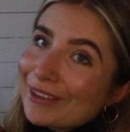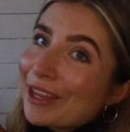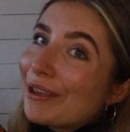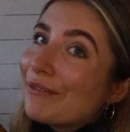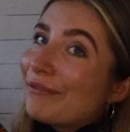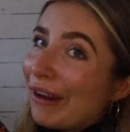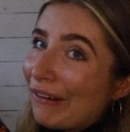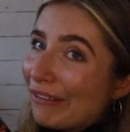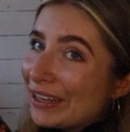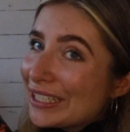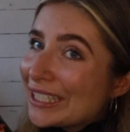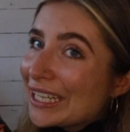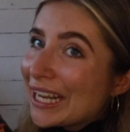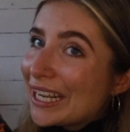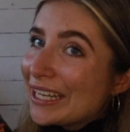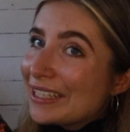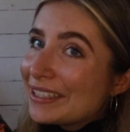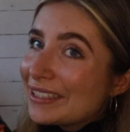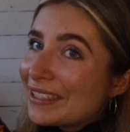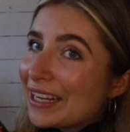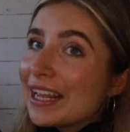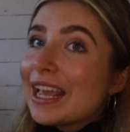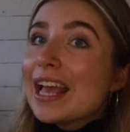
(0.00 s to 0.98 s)
very
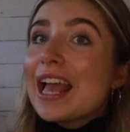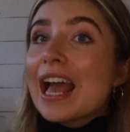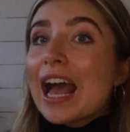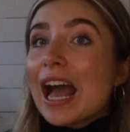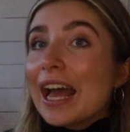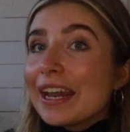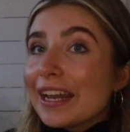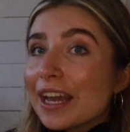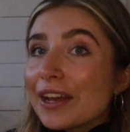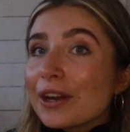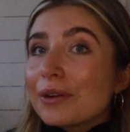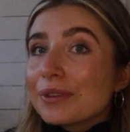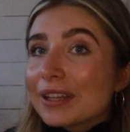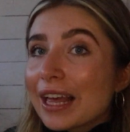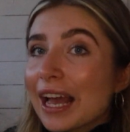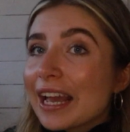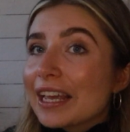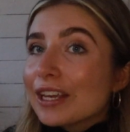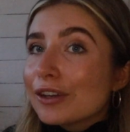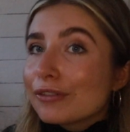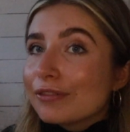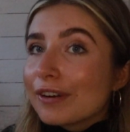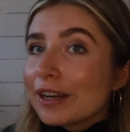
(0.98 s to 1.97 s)
tasty. And I don't
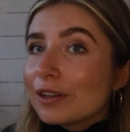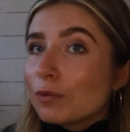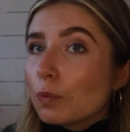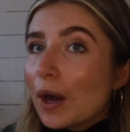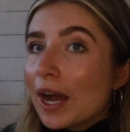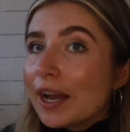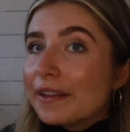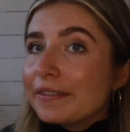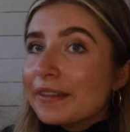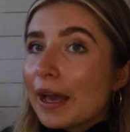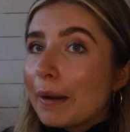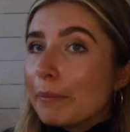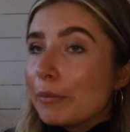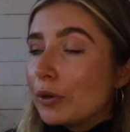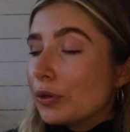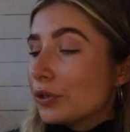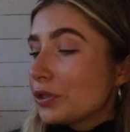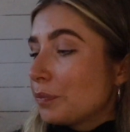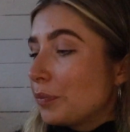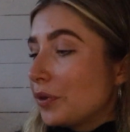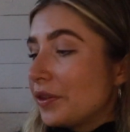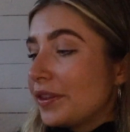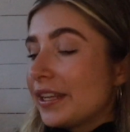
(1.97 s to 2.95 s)
like red wine that
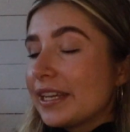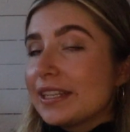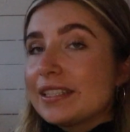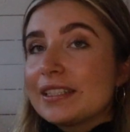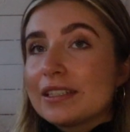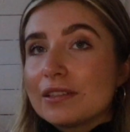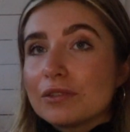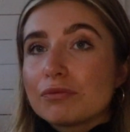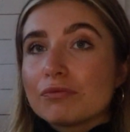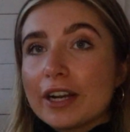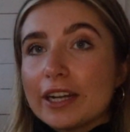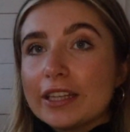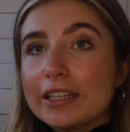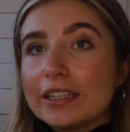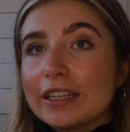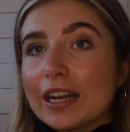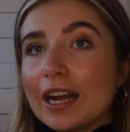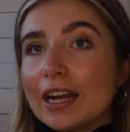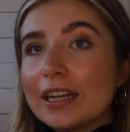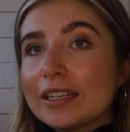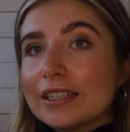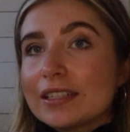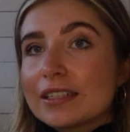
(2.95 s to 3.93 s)
much, but this is really
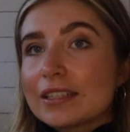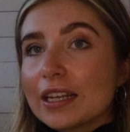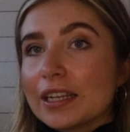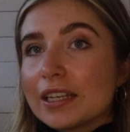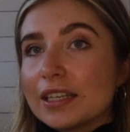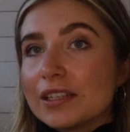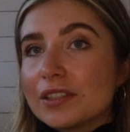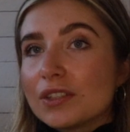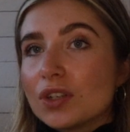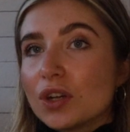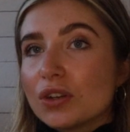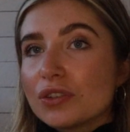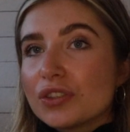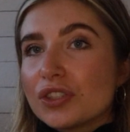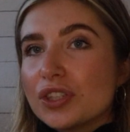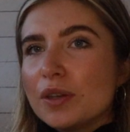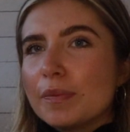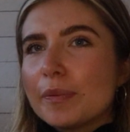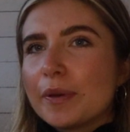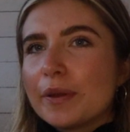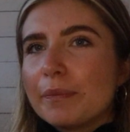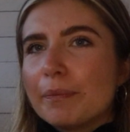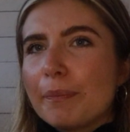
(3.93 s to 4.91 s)
nice. Like, it's not
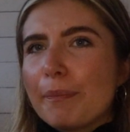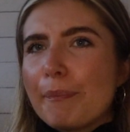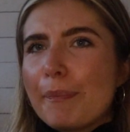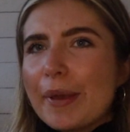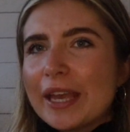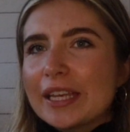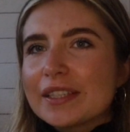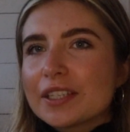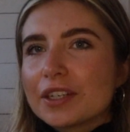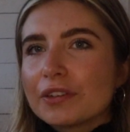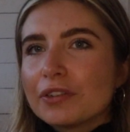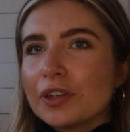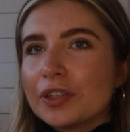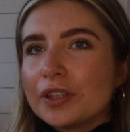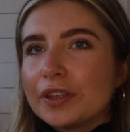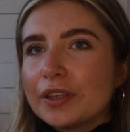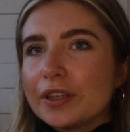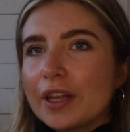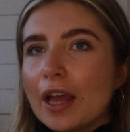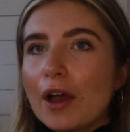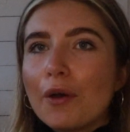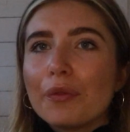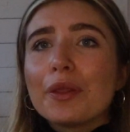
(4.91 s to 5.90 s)
super bitter
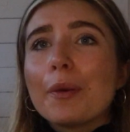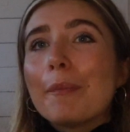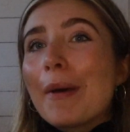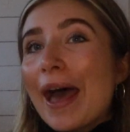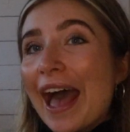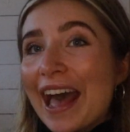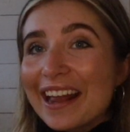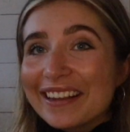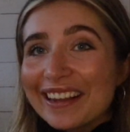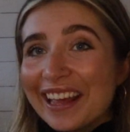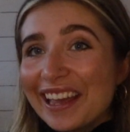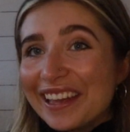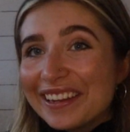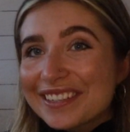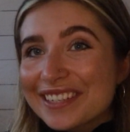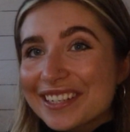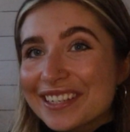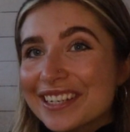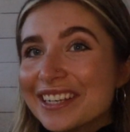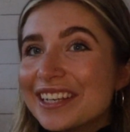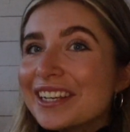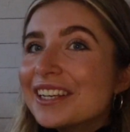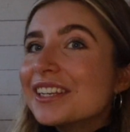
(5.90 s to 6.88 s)
on the
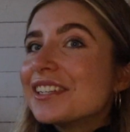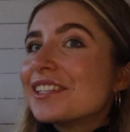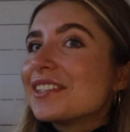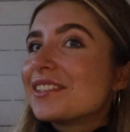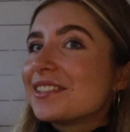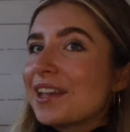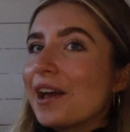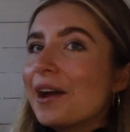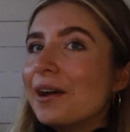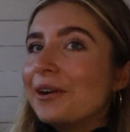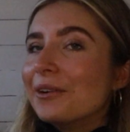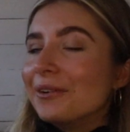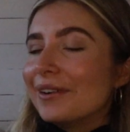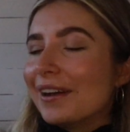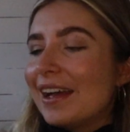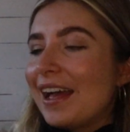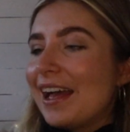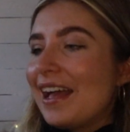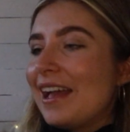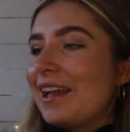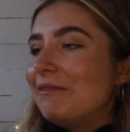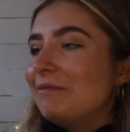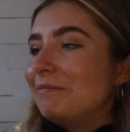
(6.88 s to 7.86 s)
palate. So
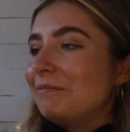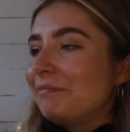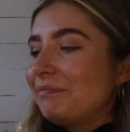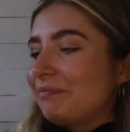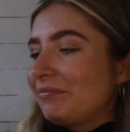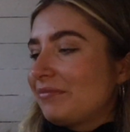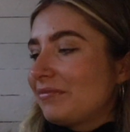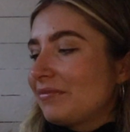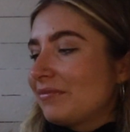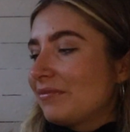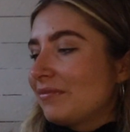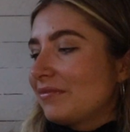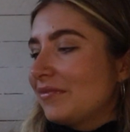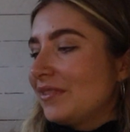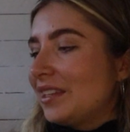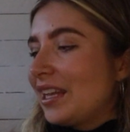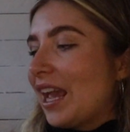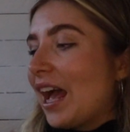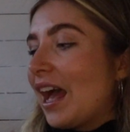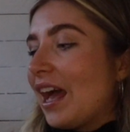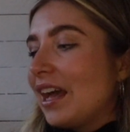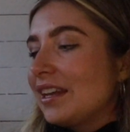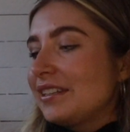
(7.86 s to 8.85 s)

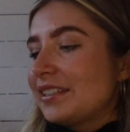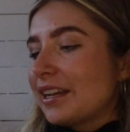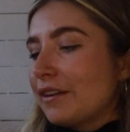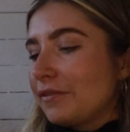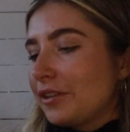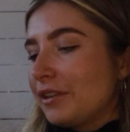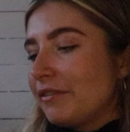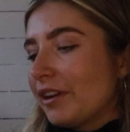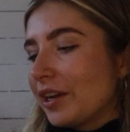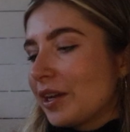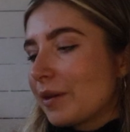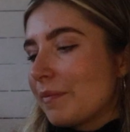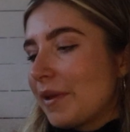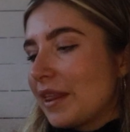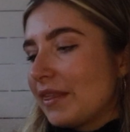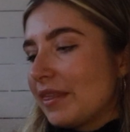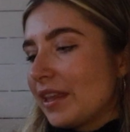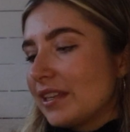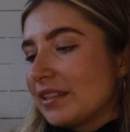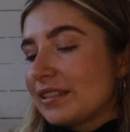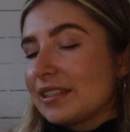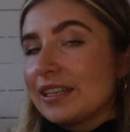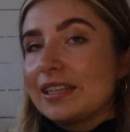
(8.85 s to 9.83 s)
yeah, I definitely recommend
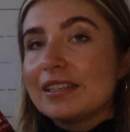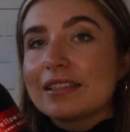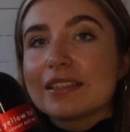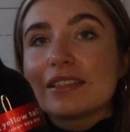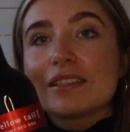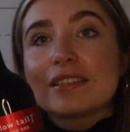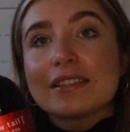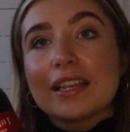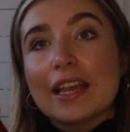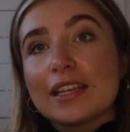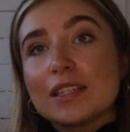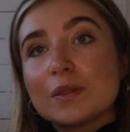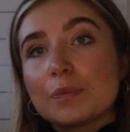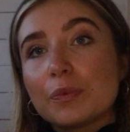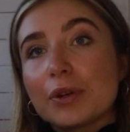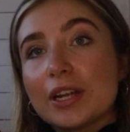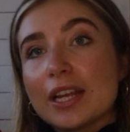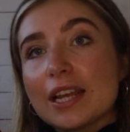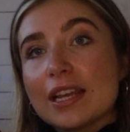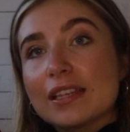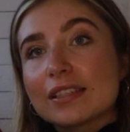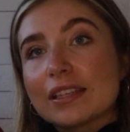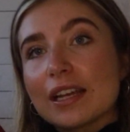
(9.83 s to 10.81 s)
this. It's in
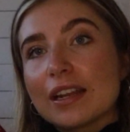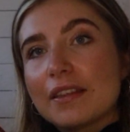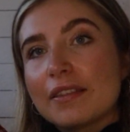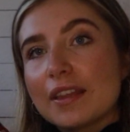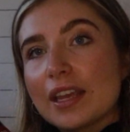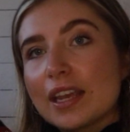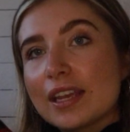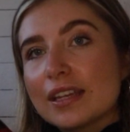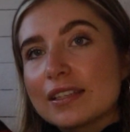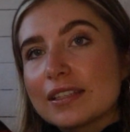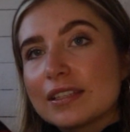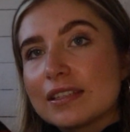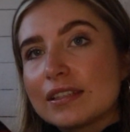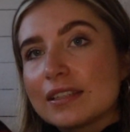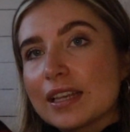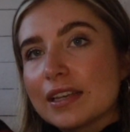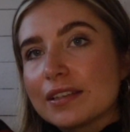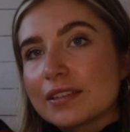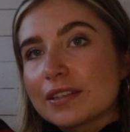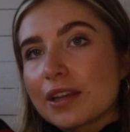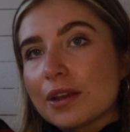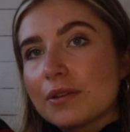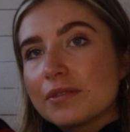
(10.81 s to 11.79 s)
Sainsbury's, and I think it's in
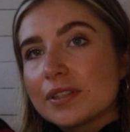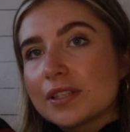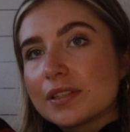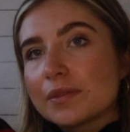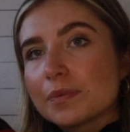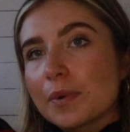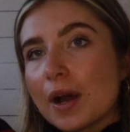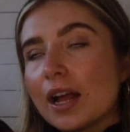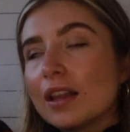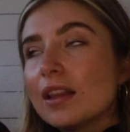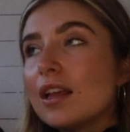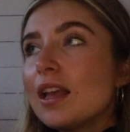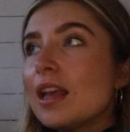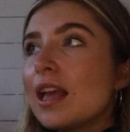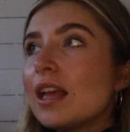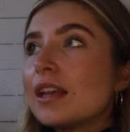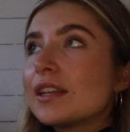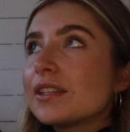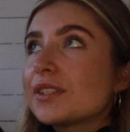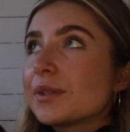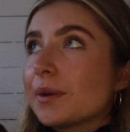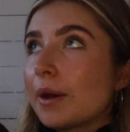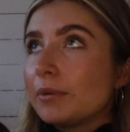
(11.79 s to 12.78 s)
Tesco's as well,
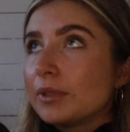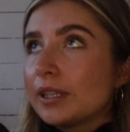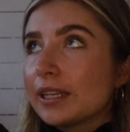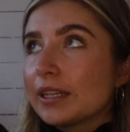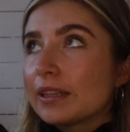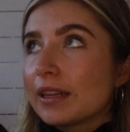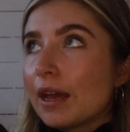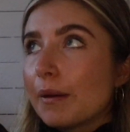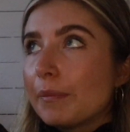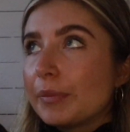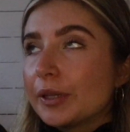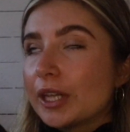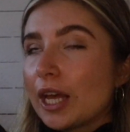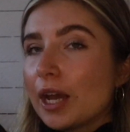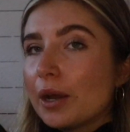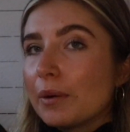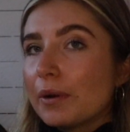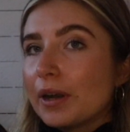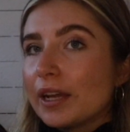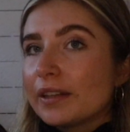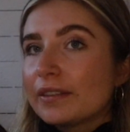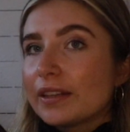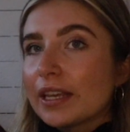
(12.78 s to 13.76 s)
so I will link that
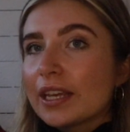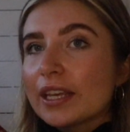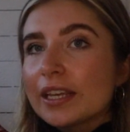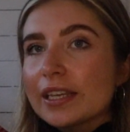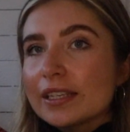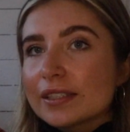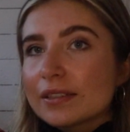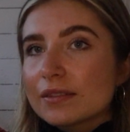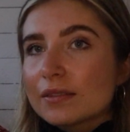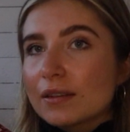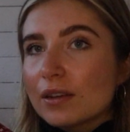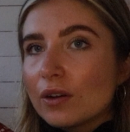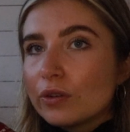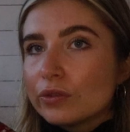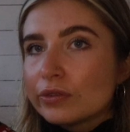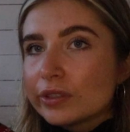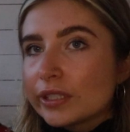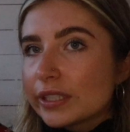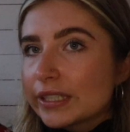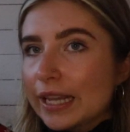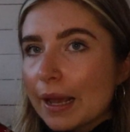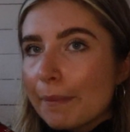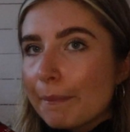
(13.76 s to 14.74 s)
below. I think it's
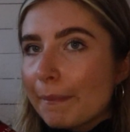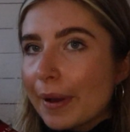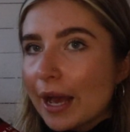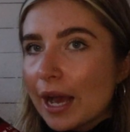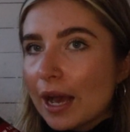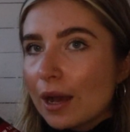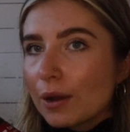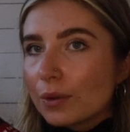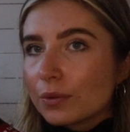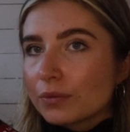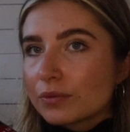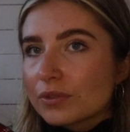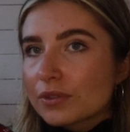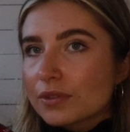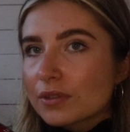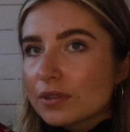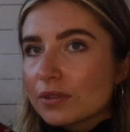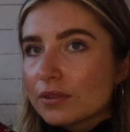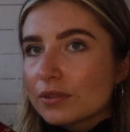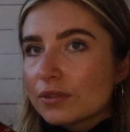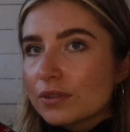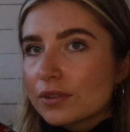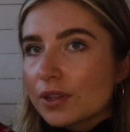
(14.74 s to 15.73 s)
under £10,
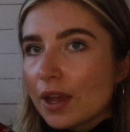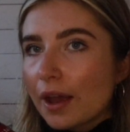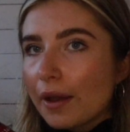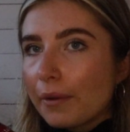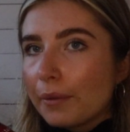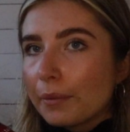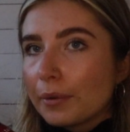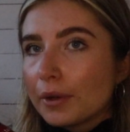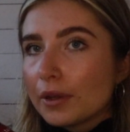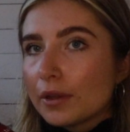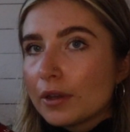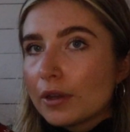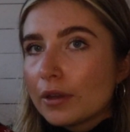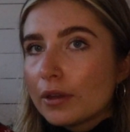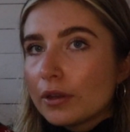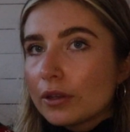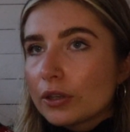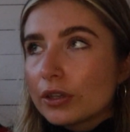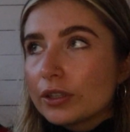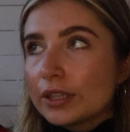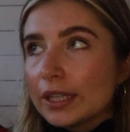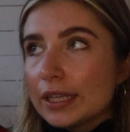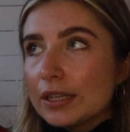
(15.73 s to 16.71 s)
so you
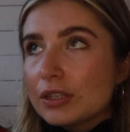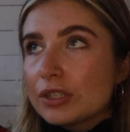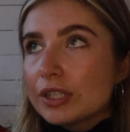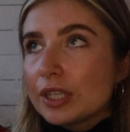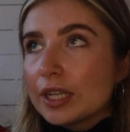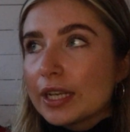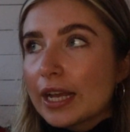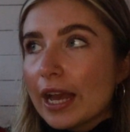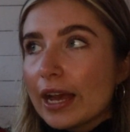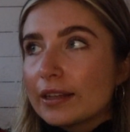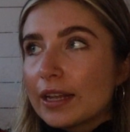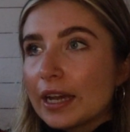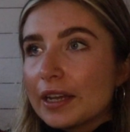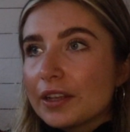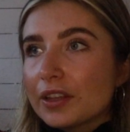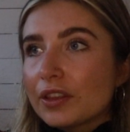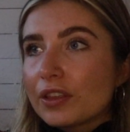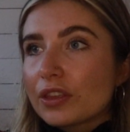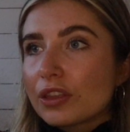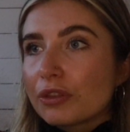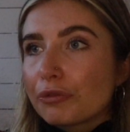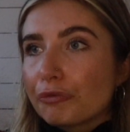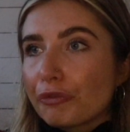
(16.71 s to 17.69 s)
could literally get like
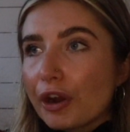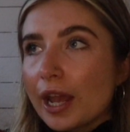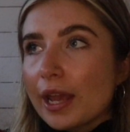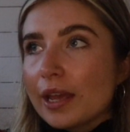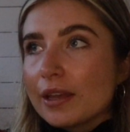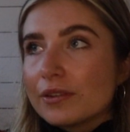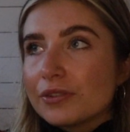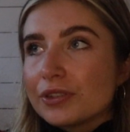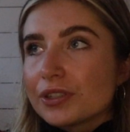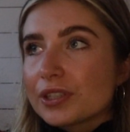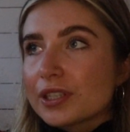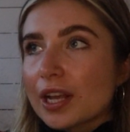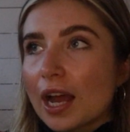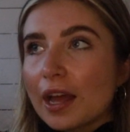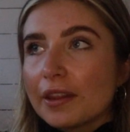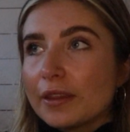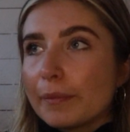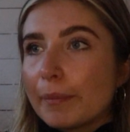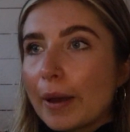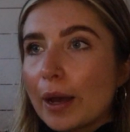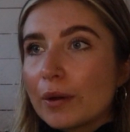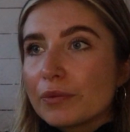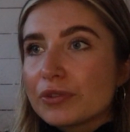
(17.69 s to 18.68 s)
3 and just hand
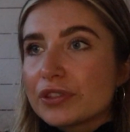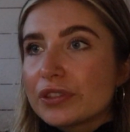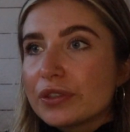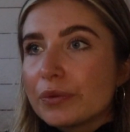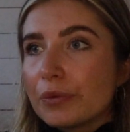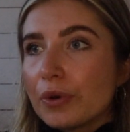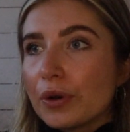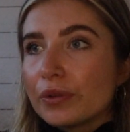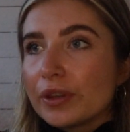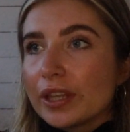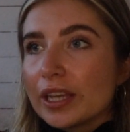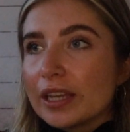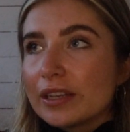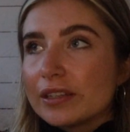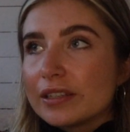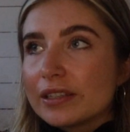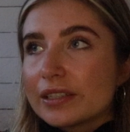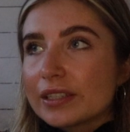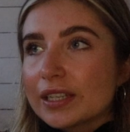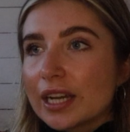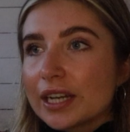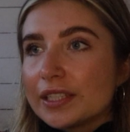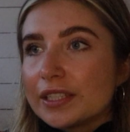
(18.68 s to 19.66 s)
them out to all the
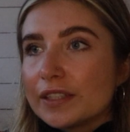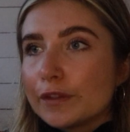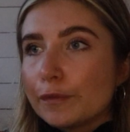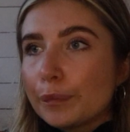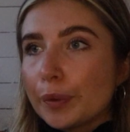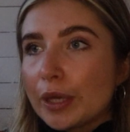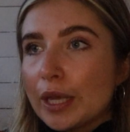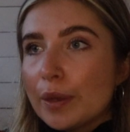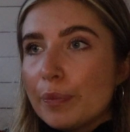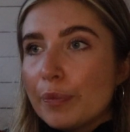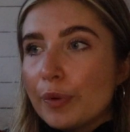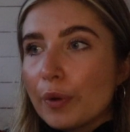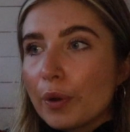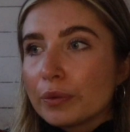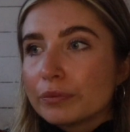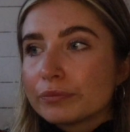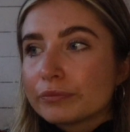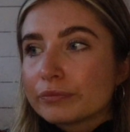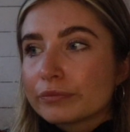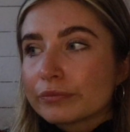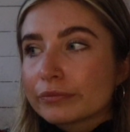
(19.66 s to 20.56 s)
indecisive people.